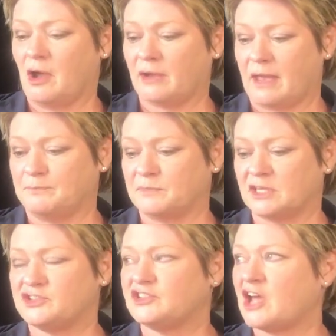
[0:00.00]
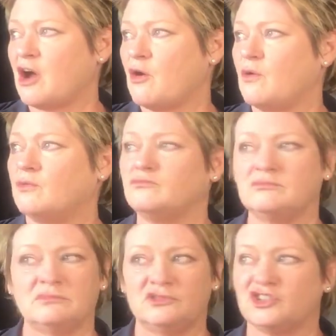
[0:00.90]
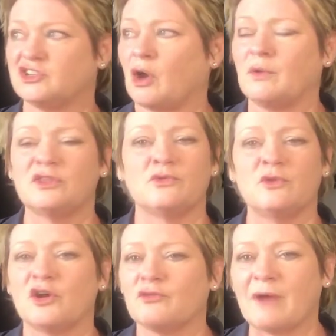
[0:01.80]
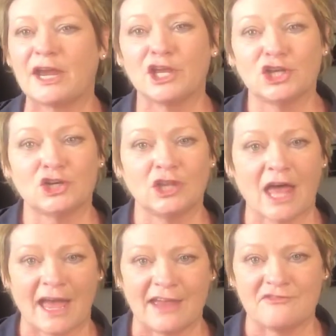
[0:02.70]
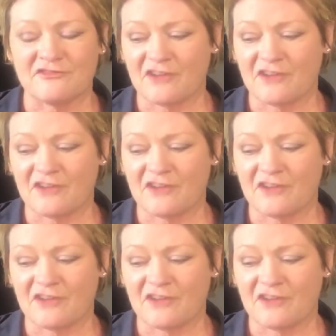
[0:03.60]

Okay, so just going through her regular life,